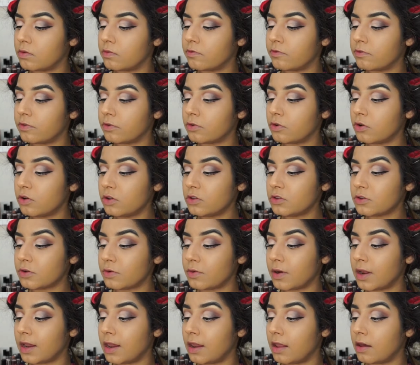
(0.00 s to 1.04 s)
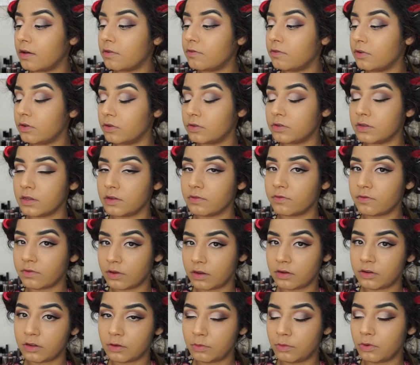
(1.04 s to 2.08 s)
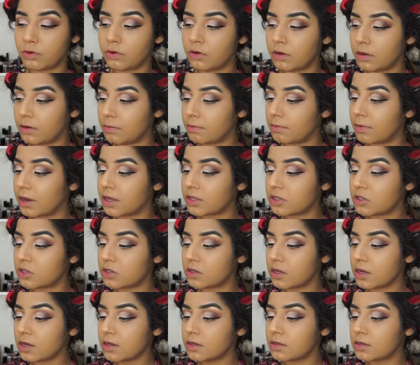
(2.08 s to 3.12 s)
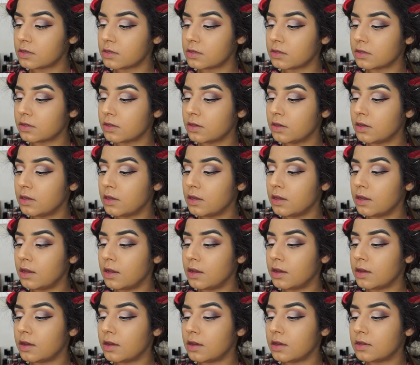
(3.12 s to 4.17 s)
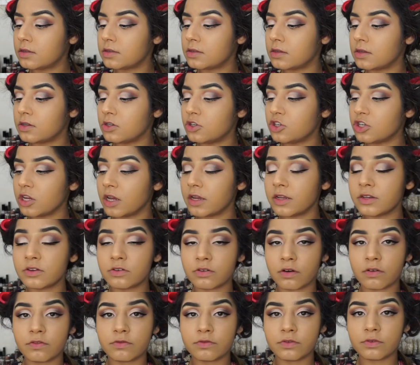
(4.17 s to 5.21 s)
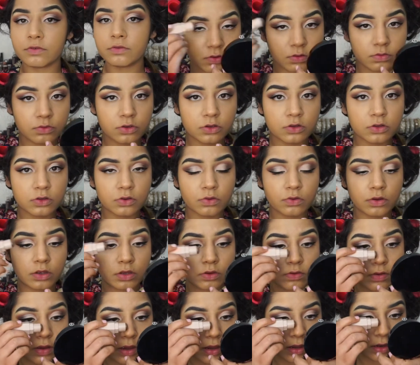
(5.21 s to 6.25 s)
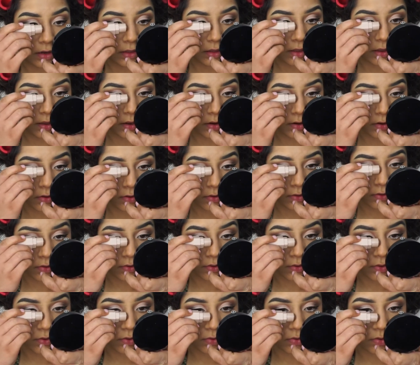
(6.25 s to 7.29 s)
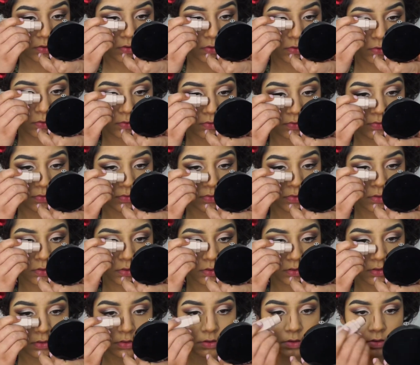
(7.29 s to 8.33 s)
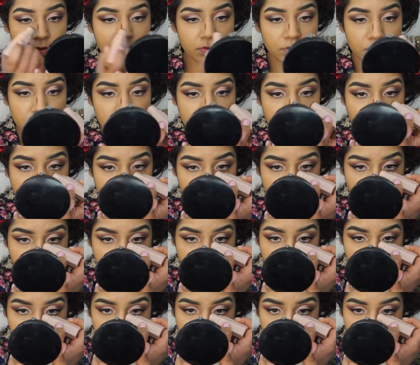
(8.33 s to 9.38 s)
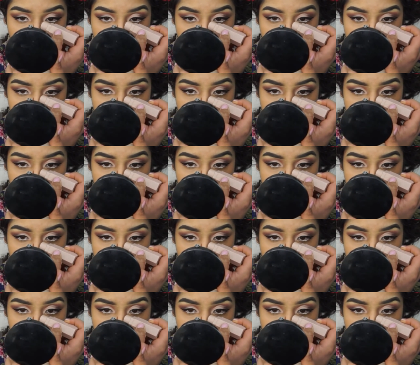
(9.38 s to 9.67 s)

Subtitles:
For contour, I love using Fenty Beauty matte sticks. It's in shade Truffle. I'm just going to add that on the nose, size of the nose.